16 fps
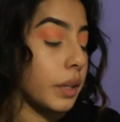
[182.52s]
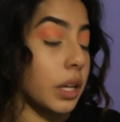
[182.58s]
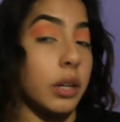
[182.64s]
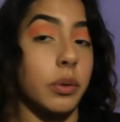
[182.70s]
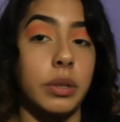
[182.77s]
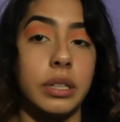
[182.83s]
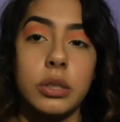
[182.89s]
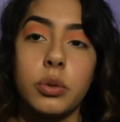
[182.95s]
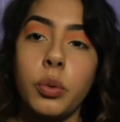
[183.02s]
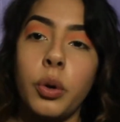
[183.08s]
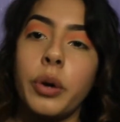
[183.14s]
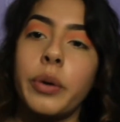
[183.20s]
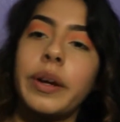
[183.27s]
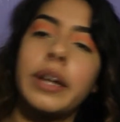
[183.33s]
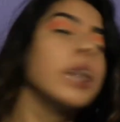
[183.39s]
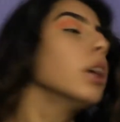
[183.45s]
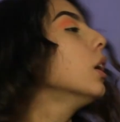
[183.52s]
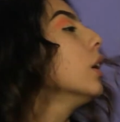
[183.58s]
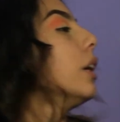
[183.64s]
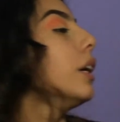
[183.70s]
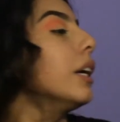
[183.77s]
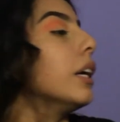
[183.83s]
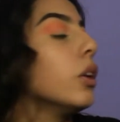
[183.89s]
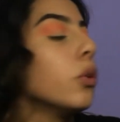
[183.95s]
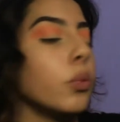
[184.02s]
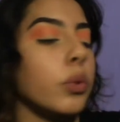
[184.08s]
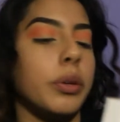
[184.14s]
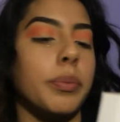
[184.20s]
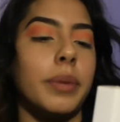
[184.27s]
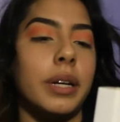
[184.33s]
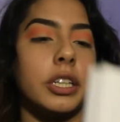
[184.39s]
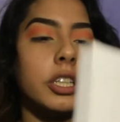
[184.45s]
Anyways, going in
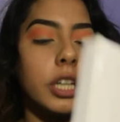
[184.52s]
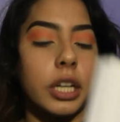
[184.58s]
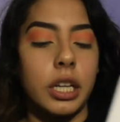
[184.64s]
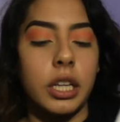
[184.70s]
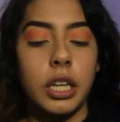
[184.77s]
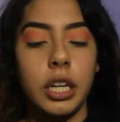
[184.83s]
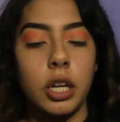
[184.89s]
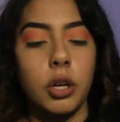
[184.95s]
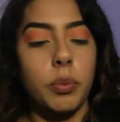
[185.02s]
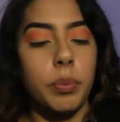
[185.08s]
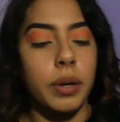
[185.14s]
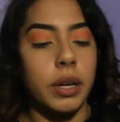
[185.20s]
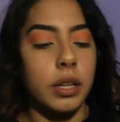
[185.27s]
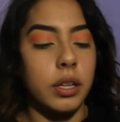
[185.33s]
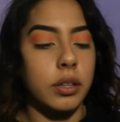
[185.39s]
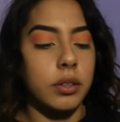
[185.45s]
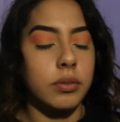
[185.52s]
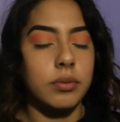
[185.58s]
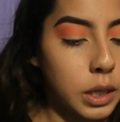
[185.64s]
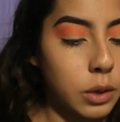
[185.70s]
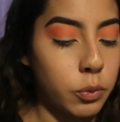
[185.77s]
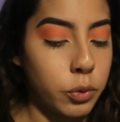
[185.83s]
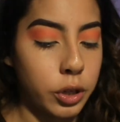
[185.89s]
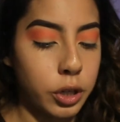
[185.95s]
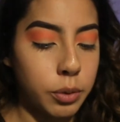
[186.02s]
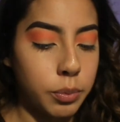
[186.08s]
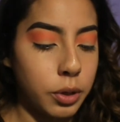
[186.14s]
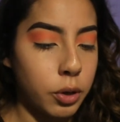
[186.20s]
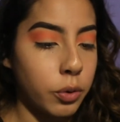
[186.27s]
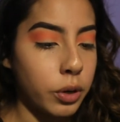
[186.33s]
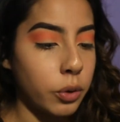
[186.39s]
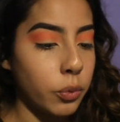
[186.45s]
with my Jaclyn Hill palette. And we're gonna
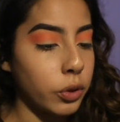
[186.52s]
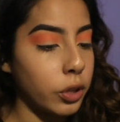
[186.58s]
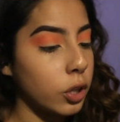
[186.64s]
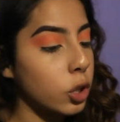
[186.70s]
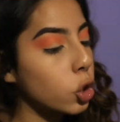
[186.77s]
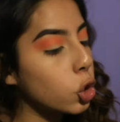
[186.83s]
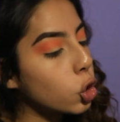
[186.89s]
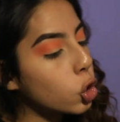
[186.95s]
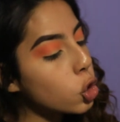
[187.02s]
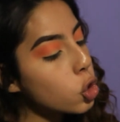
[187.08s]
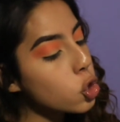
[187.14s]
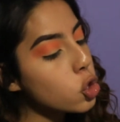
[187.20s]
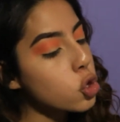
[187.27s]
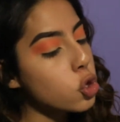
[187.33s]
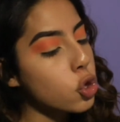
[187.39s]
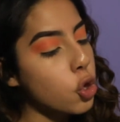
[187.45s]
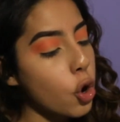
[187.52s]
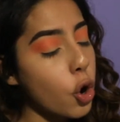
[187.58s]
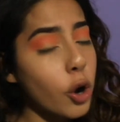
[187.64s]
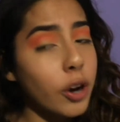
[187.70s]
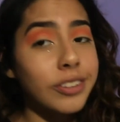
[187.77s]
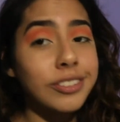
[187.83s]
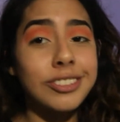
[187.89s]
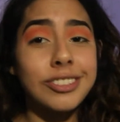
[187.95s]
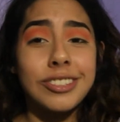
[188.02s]
be going in with the dark.